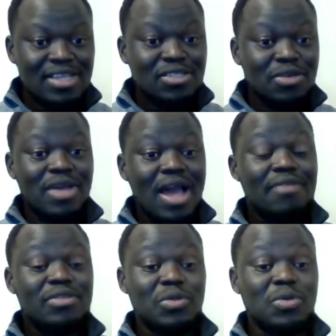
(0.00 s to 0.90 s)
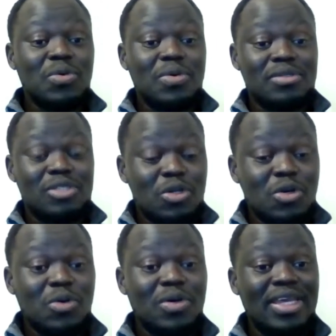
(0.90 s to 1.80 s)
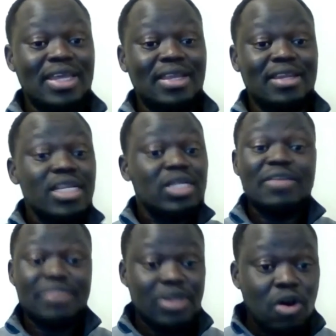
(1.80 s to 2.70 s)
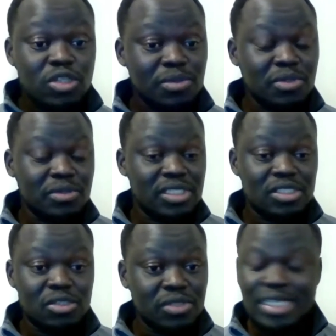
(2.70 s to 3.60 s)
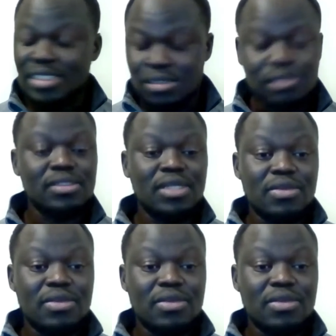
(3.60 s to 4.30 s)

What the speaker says: So you have to go in, not every hospital just do tests, no.